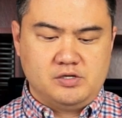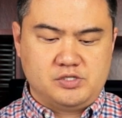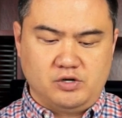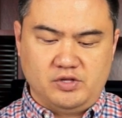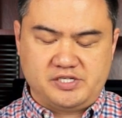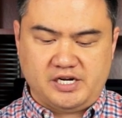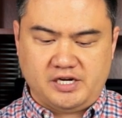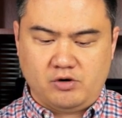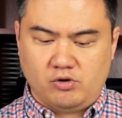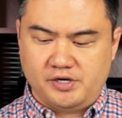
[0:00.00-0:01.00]
So the
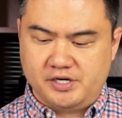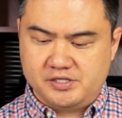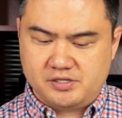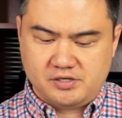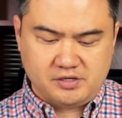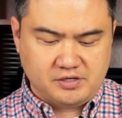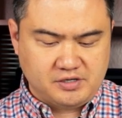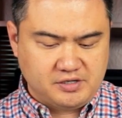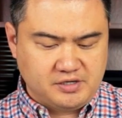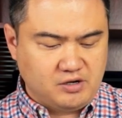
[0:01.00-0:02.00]
second chord is
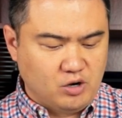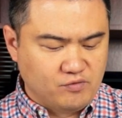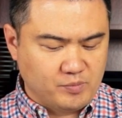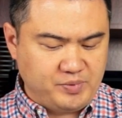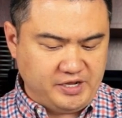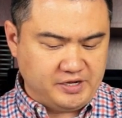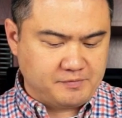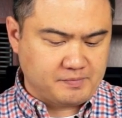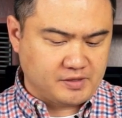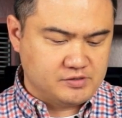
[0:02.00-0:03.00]
over B.
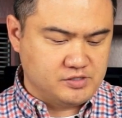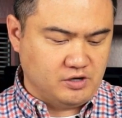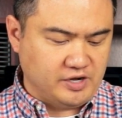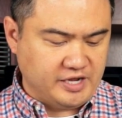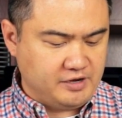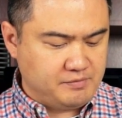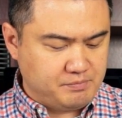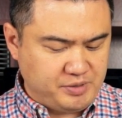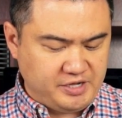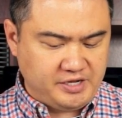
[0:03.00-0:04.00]
So again,
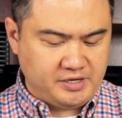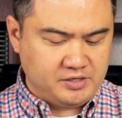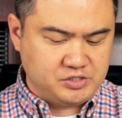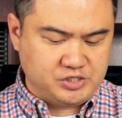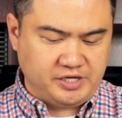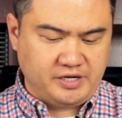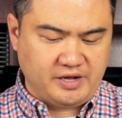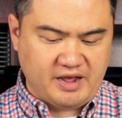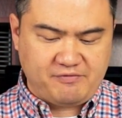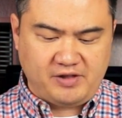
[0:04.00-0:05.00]
B, G,
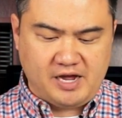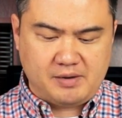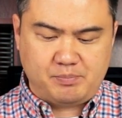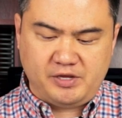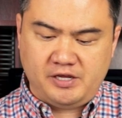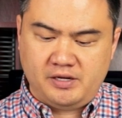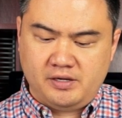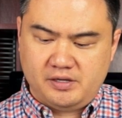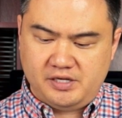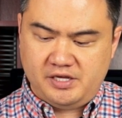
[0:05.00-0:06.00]
A flat, B,
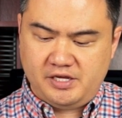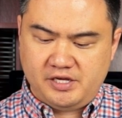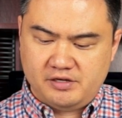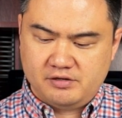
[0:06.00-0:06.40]
E.